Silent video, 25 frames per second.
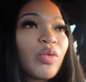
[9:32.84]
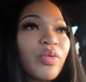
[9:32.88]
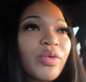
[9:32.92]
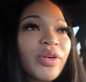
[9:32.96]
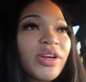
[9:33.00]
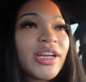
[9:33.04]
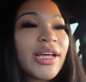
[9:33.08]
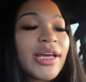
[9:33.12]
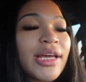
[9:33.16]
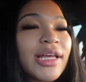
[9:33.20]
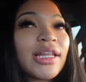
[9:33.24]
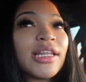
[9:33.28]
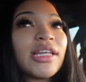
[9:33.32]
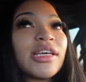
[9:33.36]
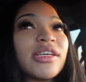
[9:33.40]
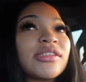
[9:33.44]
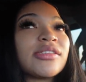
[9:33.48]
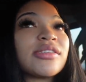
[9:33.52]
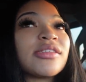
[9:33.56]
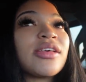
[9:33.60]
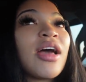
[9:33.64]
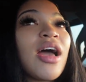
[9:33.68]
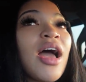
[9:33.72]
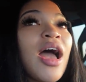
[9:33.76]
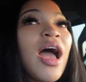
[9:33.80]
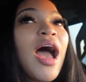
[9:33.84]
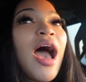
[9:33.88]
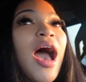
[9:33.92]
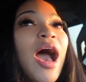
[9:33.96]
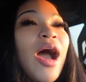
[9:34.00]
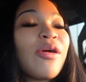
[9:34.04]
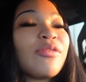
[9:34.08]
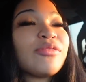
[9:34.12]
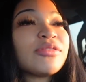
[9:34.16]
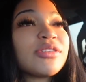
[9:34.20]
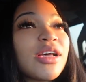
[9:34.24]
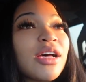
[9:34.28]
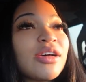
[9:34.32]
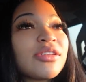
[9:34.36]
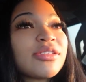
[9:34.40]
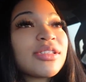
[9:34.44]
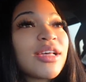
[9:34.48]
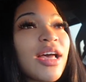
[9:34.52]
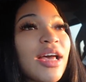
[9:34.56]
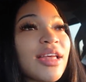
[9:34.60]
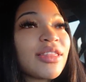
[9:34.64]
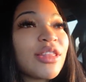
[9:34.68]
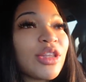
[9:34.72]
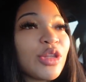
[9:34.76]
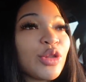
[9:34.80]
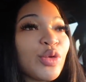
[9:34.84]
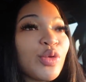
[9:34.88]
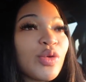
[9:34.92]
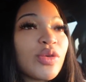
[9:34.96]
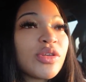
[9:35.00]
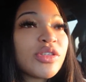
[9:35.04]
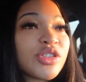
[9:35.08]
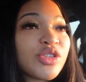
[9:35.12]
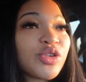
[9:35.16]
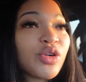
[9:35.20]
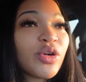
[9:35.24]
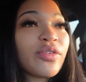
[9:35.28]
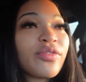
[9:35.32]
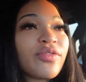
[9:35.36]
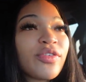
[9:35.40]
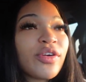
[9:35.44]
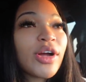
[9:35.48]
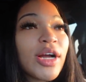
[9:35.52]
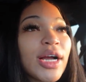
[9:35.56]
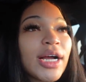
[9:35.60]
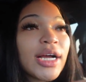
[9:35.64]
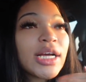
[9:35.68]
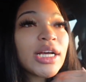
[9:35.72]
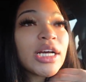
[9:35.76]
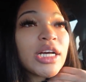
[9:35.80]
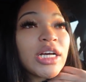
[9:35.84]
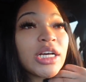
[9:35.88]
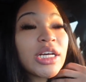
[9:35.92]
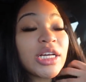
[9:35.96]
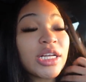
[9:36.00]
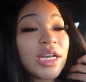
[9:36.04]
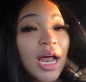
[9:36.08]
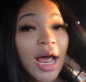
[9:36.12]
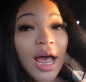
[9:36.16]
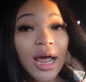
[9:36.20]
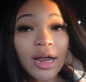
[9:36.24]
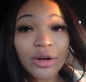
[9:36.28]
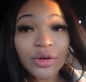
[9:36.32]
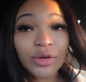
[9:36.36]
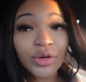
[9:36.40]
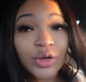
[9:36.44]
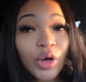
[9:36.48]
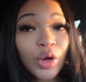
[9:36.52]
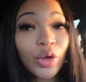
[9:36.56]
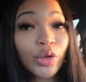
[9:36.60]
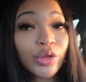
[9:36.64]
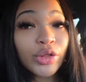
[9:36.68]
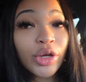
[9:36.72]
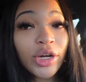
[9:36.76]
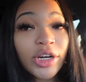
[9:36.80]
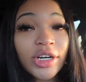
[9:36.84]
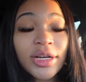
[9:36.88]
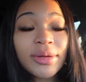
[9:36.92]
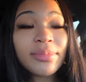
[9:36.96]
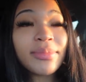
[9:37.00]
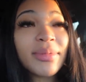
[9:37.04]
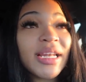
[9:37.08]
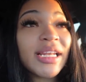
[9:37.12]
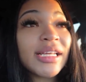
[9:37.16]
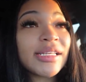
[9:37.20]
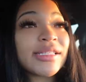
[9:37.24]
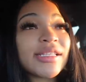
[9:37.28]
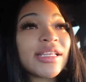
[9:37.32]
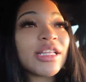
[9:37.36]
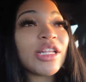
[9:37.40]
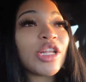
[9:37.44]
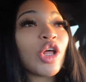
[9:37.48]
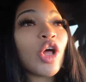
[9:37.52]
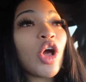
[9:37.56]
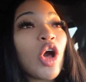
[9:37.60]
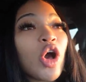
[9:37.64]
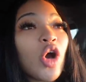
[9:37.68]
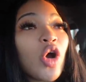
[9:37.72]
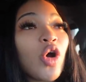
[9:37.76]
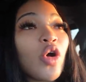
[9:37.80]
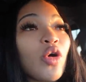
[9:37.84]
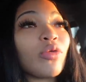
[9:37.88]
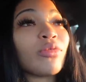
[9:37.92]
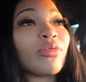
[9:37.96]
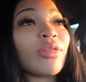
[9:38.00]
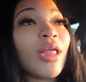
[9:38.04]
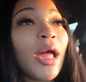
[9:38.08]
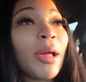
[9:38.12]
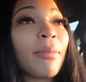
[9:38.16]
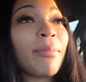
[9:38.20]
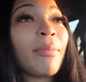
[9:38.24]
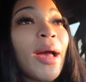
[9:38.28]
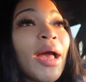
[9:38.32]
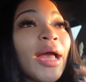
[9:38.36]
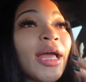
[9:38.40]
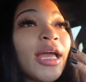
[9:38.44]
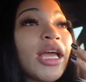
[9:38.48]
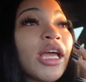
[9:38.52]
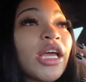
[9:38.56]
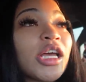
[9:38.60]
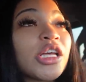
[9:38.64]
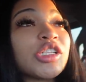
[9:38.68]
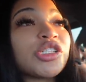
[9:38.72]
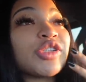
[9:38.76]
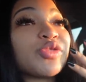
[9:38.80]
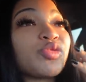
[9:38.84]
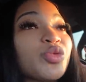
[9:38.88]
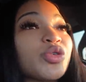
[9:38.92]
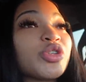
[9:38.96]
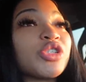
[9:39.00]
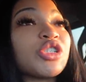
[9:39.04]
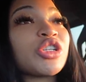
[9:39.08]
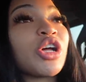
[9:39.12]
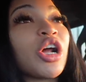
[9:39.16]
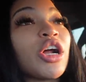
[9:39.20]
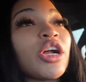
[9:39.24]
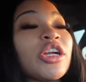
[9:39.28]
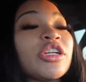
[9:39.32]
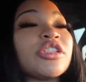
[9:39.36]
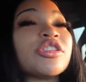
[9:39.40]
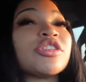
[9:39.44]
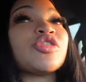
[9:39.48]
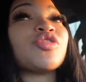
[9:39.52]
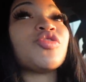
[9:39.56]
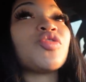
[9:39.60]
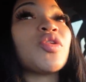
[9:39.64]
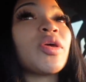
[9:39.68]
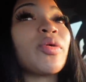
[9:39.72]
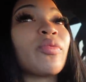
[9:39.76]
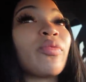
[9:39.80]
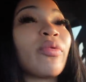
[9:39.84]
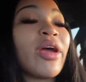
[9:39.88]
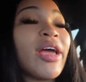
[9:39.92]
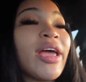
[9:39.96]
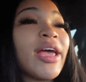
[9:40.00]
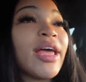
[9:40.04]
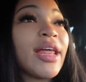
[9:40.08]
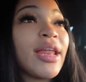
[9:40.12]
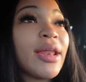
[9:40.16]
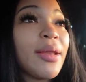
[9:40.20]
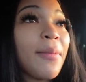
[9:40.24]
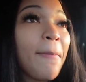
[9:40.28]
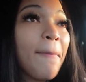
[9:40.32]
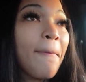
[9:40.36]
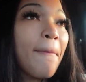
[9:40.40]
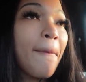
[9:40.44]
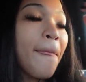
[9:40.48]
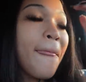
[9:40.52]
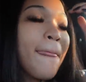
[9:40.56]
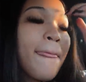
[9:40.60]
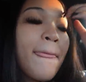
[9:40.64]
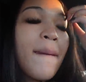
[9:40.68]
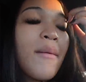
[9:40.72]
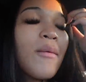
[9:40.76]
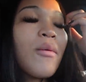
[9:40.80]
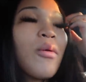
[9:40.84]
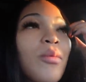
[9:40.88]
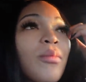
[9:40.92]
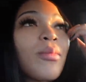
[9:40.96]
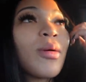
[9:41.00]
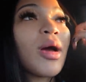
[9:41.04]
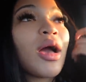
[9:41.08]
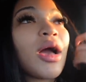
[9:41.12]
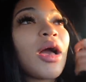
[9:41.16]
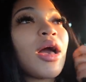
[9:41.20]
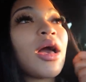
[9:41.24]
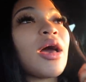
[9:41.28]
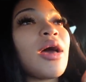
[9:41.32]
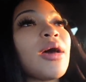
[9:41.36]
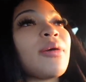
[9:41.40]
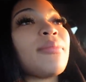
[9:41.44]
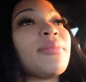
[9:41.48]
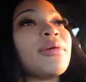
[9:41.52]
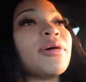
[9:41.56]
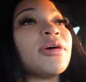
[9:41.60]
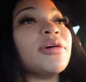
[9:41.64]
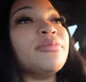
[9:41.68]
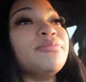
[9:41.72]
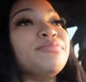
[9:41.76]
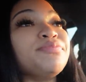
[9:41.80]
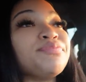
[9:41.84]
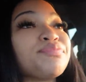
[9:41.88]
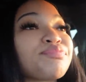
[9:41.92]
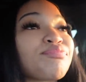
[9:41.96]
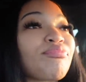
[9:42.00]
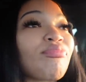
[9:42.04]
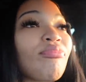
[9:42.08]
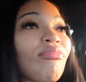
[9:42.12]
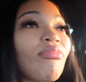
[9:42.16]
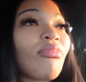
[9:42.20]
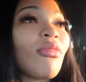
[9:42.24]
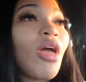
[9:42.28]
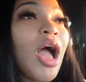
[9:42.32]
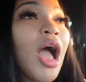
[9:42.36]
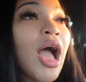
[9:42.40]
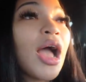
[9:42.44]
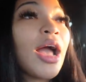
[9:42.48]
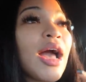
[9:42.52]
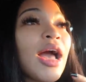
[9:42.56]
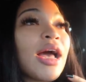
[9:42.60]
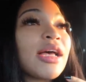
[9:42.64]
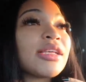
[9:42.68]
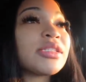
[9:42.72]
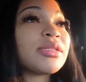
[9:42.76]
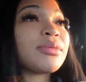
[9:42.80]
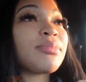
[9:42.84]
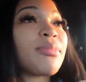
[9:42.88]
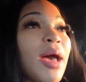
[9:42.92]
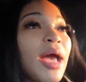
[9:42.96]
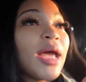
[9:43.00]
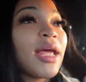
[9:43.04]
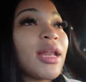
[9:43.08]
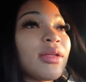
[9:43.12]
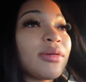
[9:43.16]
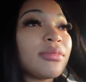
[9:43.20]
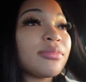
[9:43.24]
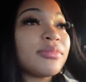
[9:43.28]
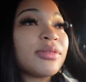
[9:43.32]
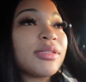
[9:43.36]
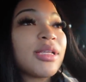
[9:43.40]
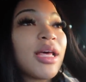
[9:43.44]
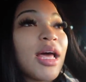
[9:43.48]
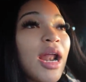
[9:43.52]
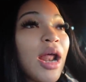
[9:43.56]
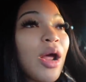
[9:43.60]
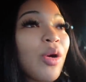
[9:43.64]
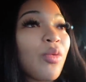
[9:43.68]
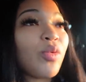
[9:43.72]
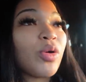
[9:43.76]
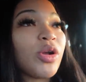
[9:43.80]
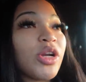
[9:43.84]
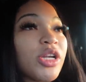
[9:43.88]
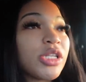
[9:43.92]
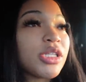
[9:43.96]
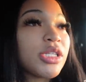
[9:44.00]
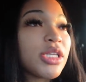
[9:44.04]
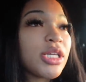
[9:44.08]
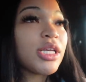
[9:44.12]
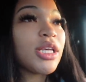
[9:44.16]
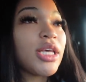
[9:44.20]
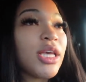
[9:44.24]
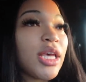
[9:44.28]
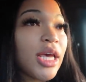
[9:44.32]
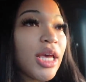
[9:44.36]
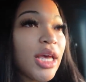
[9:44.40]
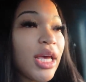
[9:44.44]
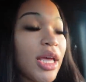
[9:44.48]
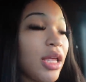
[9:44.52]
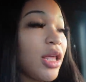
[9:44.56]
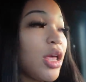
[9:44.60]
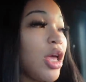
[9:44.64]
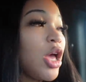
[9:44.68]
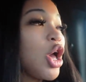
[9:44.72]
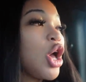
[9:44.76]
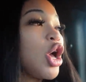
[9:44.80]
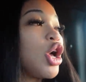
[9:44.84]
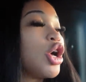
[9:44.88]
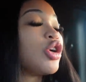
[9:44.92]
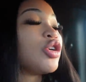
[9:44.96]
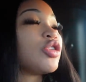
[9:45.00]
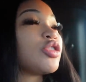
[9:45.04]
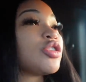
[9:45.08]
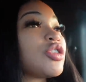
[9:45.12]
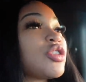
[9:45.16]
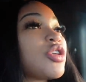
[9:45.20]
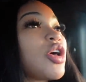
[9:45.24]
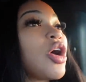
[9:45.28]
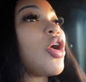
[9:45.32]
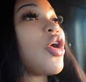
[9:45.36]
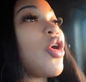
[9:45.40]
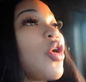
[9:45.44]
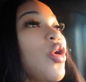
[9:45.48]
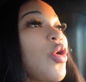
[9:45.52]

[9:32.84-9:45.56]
ridiculous. I was outside the Louis store for a good, I don't know, 30 minutes in the cold. Like my hands were starting to get red. Oh my God, but I got some items that I wanted to get. So,